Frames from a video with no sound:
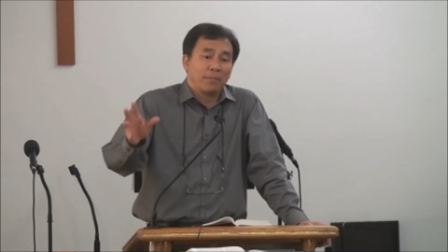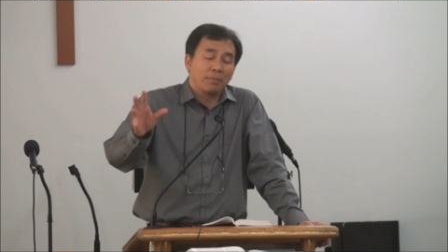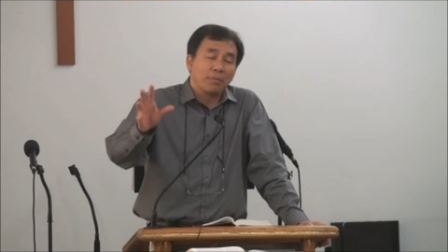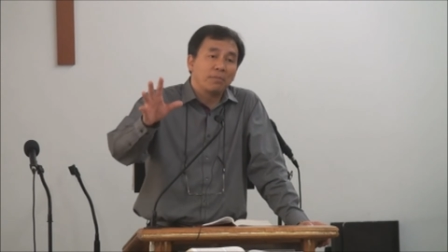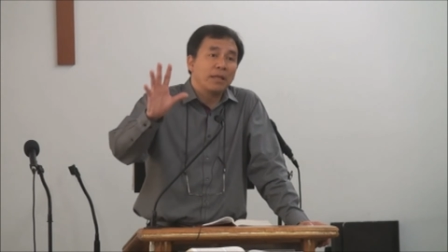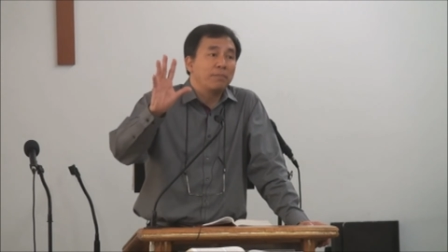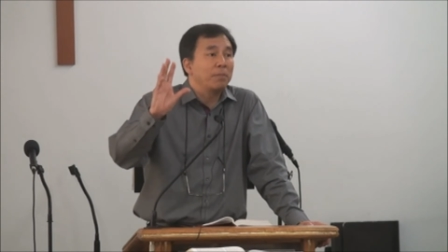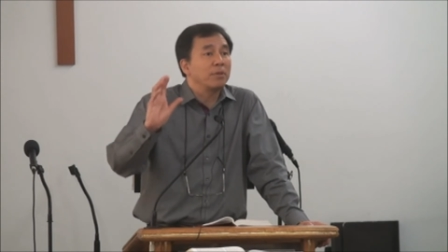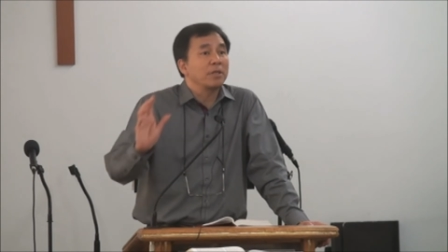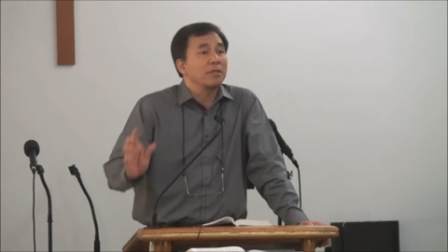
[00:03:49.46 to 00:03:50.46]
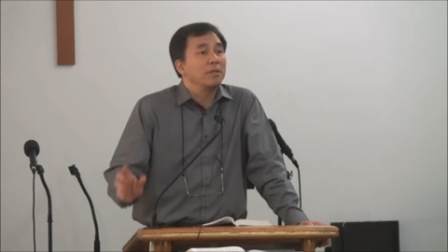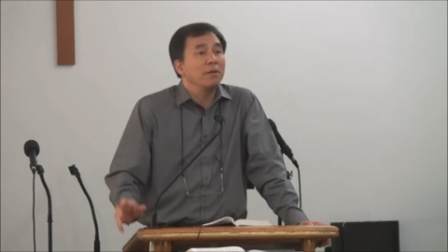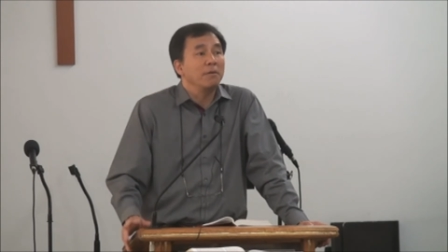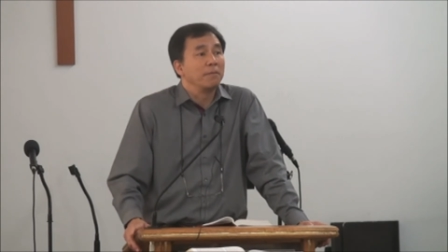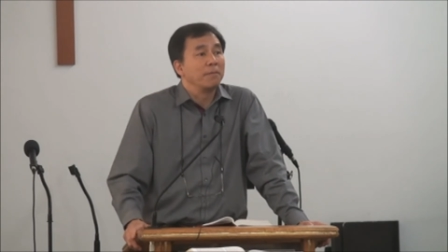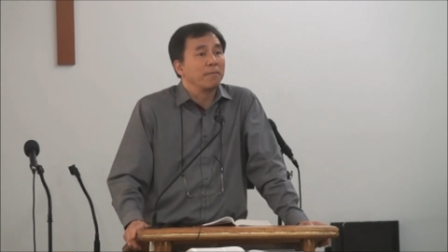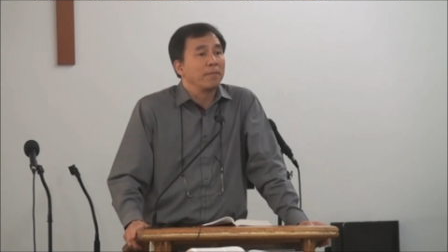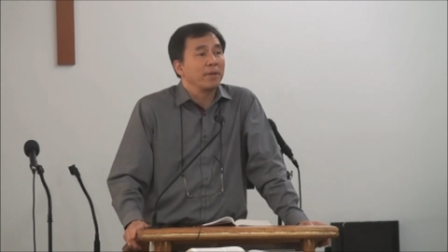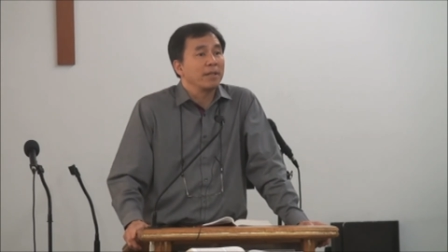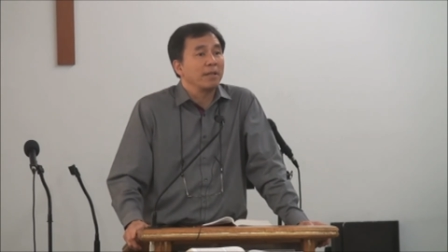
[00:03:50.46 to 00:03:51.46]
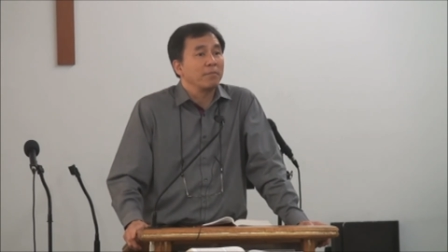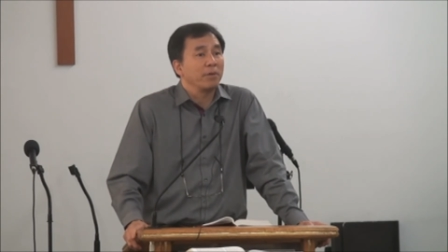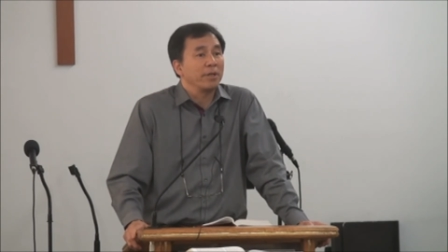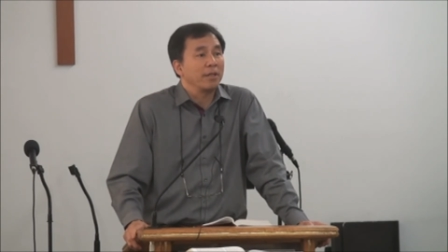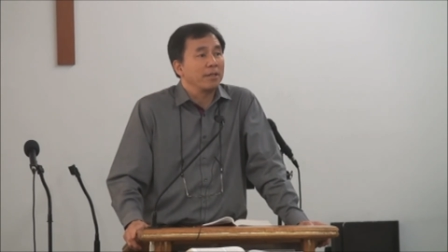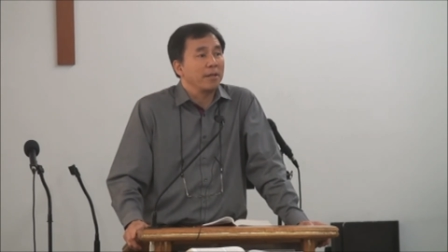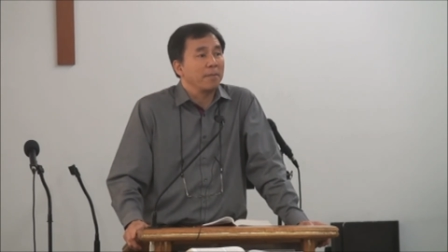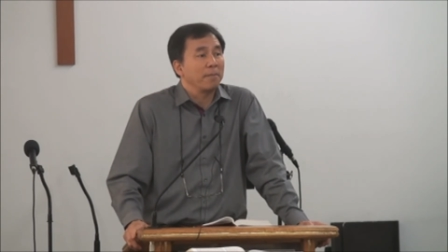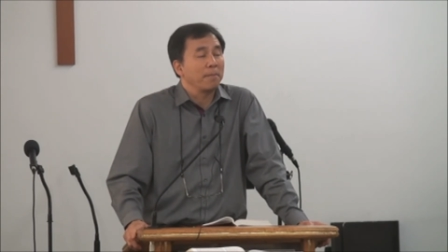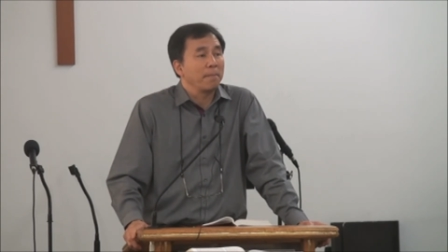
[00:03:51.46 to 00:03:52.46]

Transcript: probably people doesn't know at that point in time.